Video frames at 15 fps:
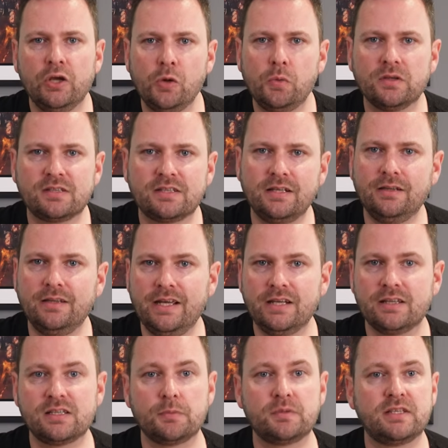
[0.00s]
you will still need
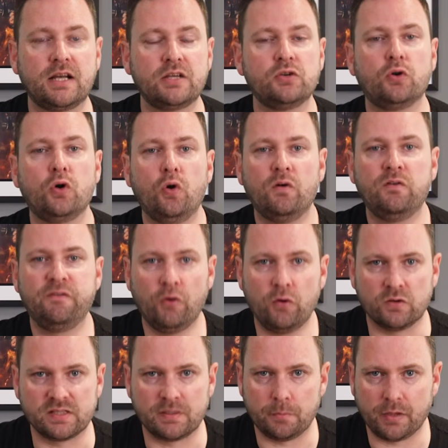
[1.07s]
a substantial core
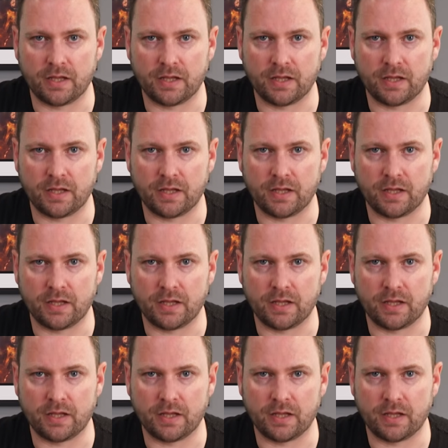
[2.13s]
force in